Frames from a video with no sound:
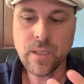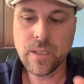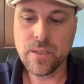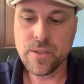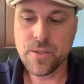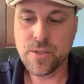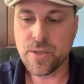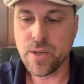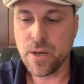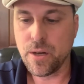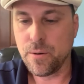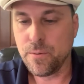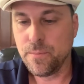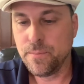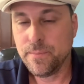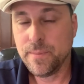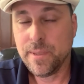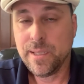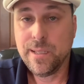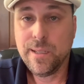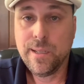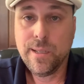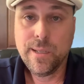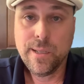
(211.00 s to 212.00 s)
So
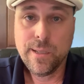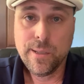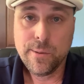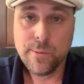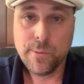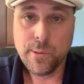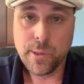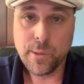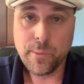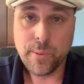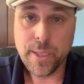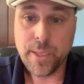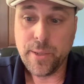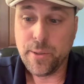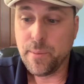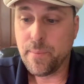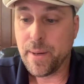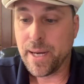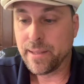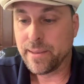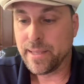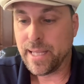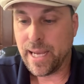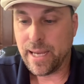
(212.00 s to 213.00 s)
what do we do
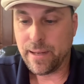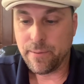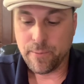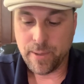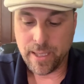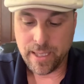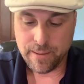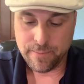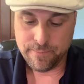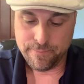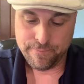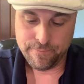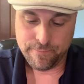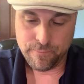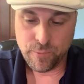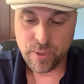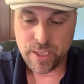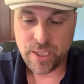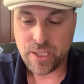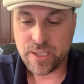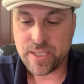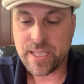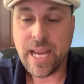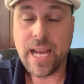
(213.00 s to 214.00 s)
about that? Well,
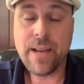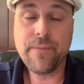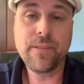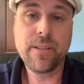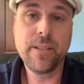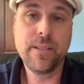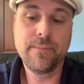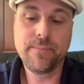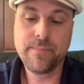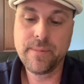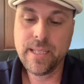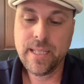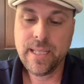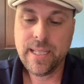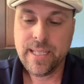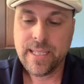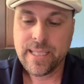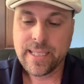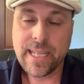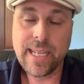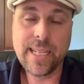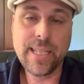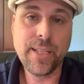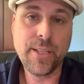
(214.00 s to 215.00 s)
we just have to
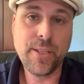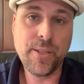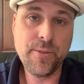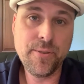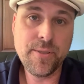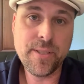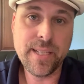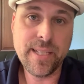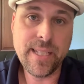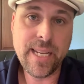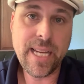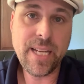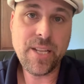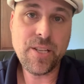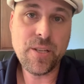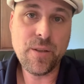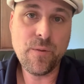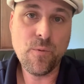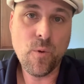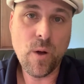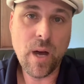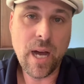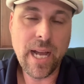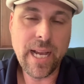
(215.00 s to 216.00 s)
kind of use the
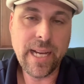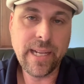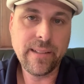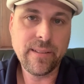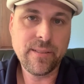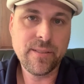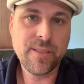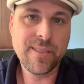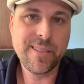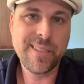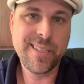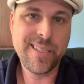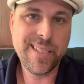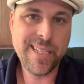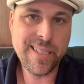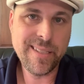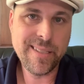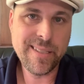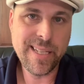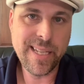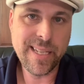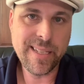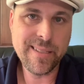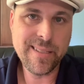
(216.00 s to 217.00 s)
nationwide
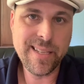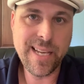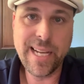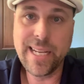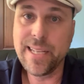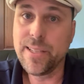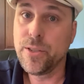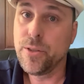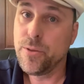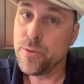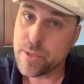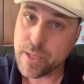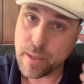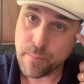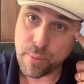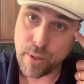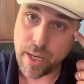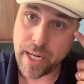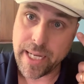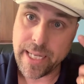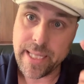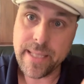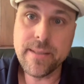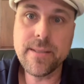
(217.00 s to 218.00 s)
statistics and use our
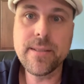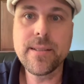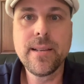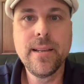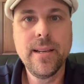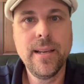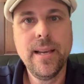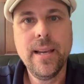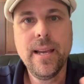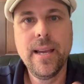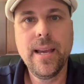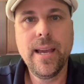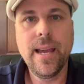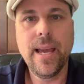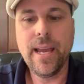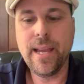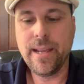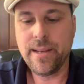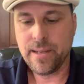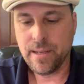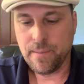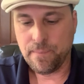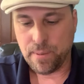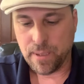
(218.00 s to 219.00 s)
brains
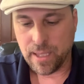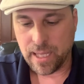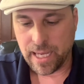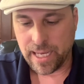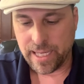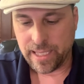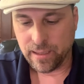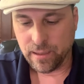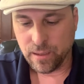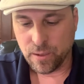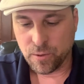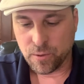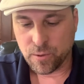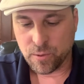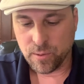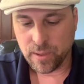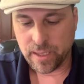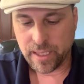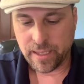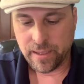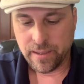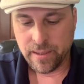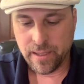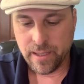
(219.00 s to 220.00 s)
and apply it
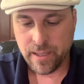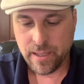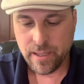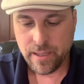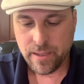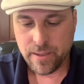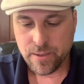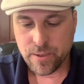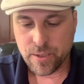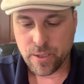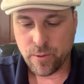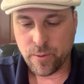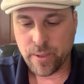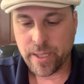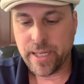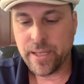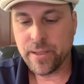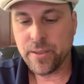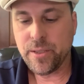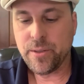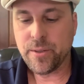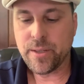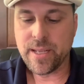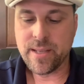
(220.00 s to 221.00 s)
locally. So
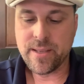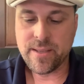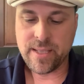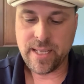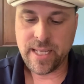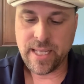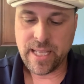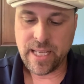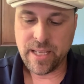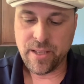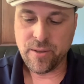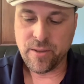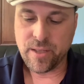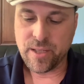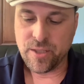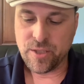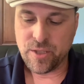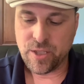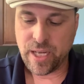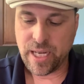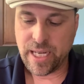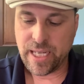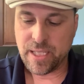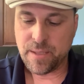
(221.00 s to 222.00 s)
here you can see that you can
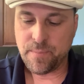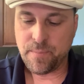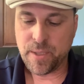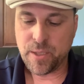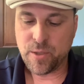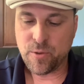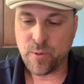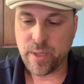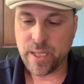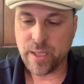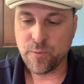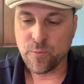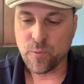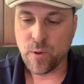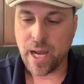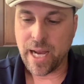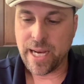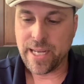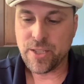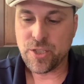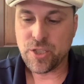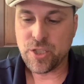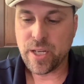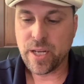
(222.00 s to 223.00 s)
change between
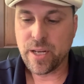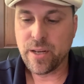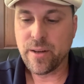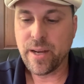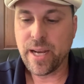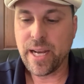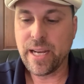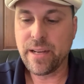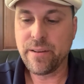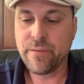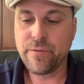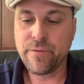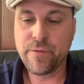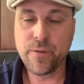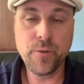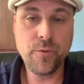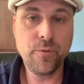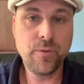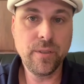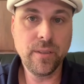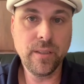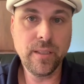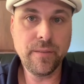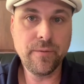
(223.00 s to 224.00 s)
rideshare and
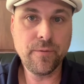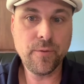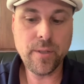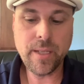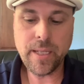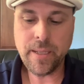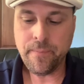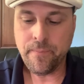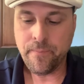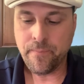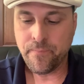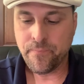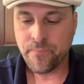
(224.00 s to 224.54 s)
food delivery.